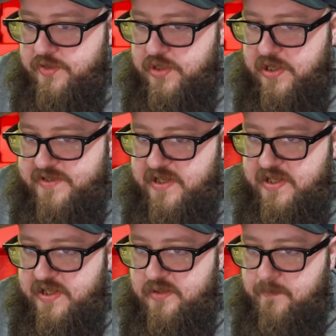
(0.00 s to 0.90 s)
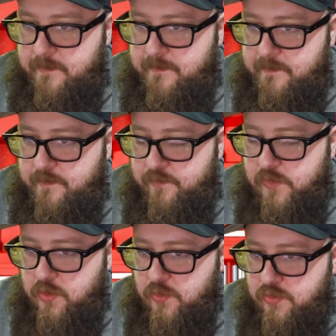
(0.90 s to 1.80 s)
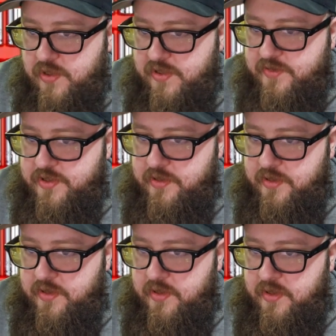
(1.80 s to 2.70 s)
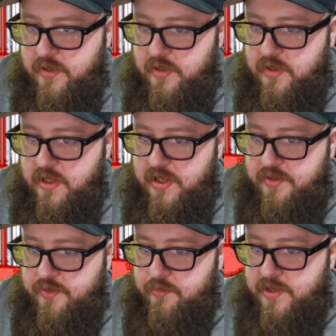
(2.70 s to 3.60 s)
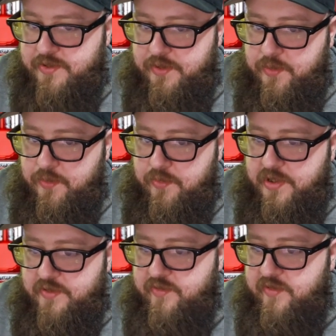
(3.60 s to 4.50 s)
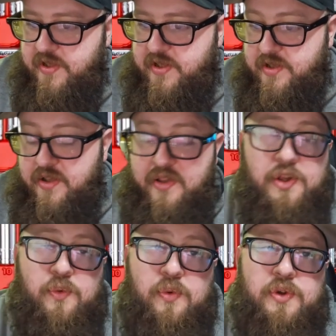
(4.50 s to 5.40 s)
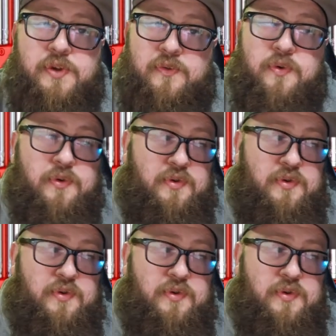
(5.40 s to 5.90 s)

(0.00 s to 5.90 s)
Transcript: your SAE quarter-inch, and your metric quarter inch, and you will use quarter